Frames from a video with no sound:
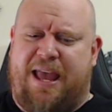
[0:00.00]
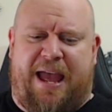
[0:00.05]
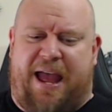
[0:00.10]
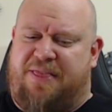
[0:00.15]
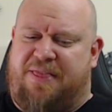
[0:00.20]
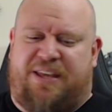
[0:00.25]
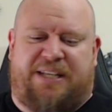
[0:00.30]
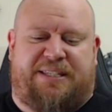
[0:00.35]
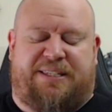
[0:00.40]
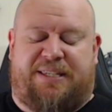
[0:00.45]

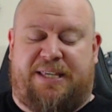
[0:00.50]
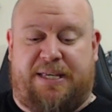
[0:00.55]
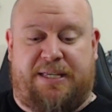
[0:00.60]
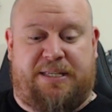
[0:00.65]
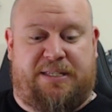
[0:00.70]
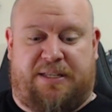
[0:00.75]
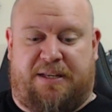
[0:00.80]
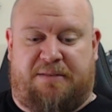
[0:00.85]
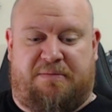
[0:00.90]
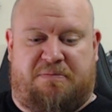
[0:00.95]
And this
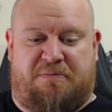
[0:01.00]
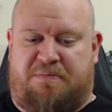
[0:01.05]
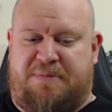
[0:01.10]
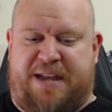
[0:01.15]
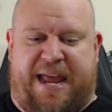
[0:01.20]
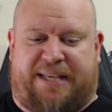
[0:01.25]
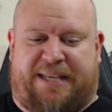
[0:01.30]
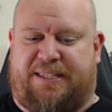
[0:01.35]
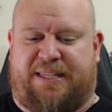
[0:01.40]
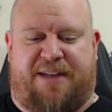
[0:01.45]
is
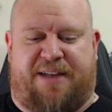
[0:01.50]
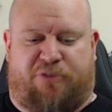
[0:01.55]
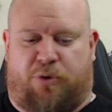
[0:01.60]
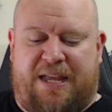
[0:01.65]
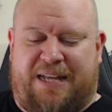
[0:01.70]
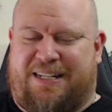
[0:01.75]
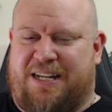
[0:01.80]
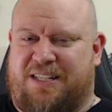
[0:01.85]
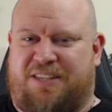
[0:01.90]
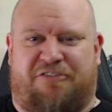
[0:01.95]
next level.
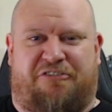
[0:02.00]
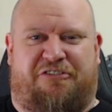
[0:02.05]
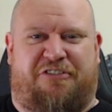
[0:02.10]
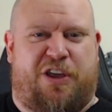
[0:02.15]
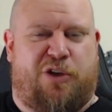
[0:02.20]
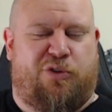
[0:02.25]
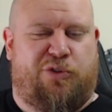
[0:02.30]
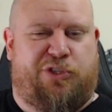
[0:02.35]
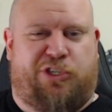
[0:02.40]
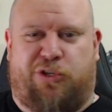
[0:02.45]
It doesn't
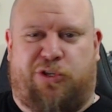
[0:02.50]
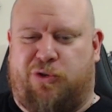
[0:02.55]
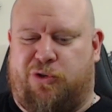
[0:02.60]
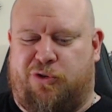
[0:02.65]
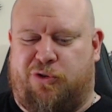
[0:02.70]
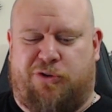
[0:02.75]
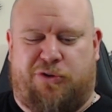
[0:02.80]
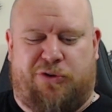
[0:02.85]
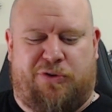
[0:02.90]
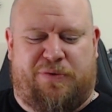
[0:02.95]
feel
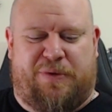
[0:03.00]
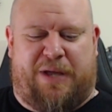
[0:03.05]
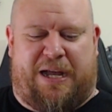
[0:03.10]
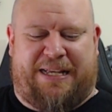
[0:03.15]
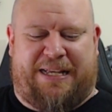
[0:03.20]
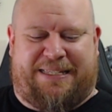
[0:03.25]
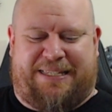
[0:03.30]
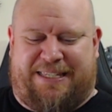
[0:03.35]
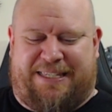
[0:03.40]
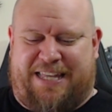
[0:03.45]
too
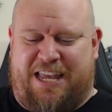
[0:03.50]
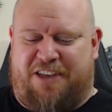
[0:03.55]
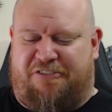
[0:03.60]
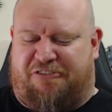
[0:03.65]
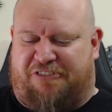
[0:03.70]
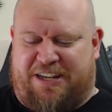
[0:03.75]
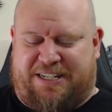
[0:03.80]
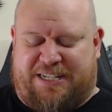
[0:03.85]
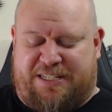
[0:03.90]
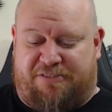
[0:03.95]
like
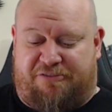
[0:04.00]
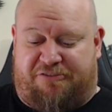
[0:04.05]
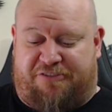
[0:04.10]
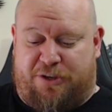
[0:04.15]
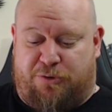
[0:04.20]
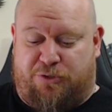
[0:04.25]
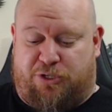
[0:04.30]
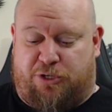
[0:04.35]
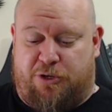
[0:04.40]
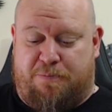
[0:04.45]
stiff, it doesn't
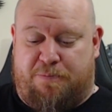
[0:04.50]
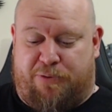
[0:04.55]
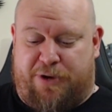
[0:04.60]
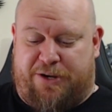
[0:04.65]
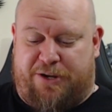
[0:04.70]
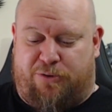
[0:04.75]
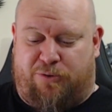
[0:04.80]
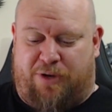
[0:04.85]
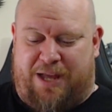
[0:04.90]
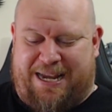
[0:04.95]
feel too
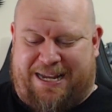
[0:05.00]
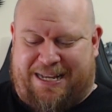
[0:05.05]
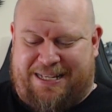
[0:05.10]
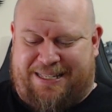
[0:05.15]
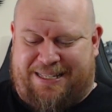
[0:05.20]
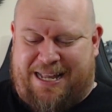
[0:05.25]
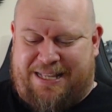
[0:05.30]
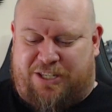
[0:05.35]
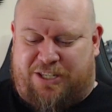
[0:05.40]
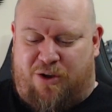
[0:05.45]
brittle.
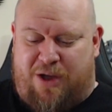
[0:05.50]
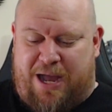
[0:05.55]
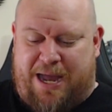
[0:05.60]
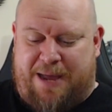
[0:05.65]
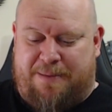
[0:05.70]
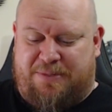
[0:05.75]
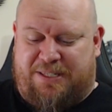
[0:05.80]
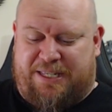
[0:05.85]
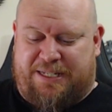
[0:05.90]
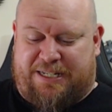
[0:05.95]
Like, at
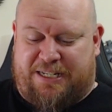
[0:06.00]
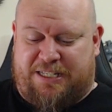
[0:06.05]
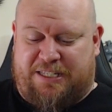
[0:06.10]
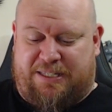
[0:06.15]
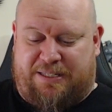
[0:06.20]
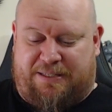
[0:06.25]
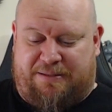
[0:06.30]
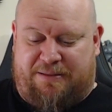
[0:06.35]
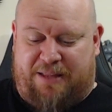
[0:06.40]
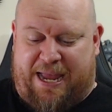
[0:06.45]
times it
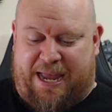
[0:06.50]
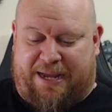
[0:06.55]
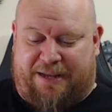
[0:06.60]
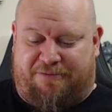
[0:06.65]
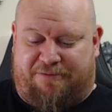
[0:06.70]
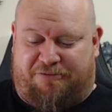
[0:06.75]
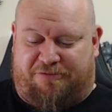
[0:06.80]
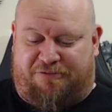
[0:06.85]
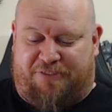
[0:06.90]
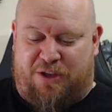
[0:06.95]
does
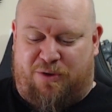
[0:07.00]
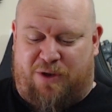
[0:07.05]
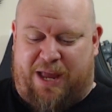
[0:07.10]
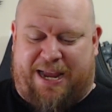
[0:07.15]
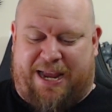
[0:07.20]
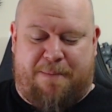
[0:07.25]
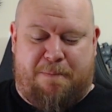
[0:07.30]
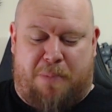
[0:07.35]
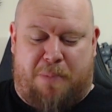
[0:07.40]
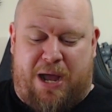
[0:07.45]
like feel
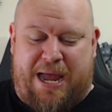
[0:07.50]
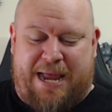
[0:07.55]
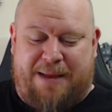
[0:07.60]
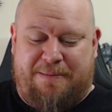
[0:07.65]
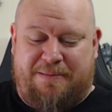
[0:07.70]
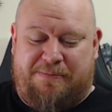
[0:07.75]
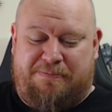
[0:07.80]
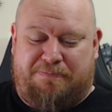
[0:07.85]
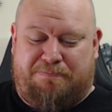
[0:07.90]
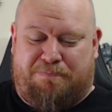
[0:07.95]
like it
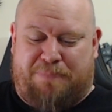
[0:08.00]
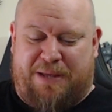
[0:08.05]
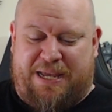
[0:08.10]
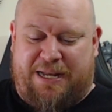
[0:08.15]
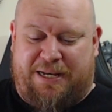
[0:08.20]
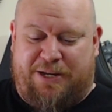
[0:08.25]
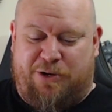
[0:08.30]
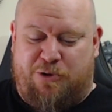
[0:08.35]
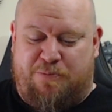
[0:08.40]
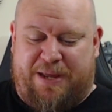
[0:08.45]
might be
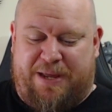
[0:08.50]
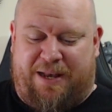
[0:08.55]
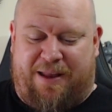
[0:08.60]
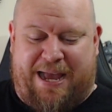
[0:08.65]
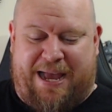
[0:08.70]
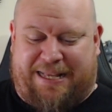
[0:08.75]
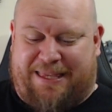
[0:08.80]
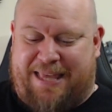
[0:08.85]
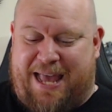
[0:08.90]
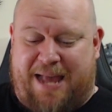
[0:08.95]
a little bit
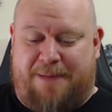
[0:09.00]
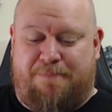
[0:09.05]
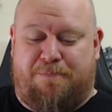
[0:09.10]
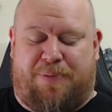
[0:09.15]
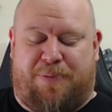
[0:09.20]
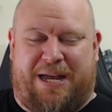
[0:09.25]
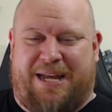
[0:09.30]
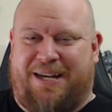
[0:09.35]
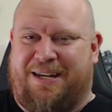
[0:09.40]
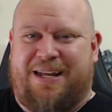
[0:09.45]
like that,
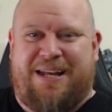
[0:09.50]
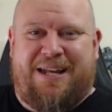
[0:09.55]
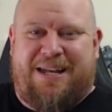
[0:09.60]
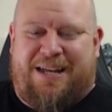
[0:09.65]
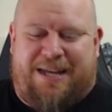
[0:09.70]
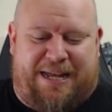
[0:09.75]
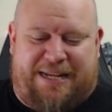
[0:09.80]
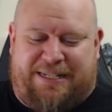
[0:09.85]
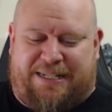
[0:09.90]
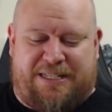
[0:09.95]
but
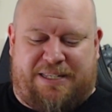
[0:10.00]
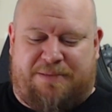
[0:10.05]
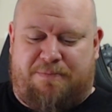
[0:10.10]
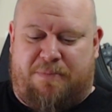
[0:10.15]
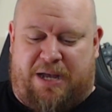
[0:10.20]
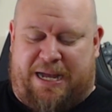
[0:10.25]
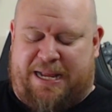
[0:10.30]
it doesn't.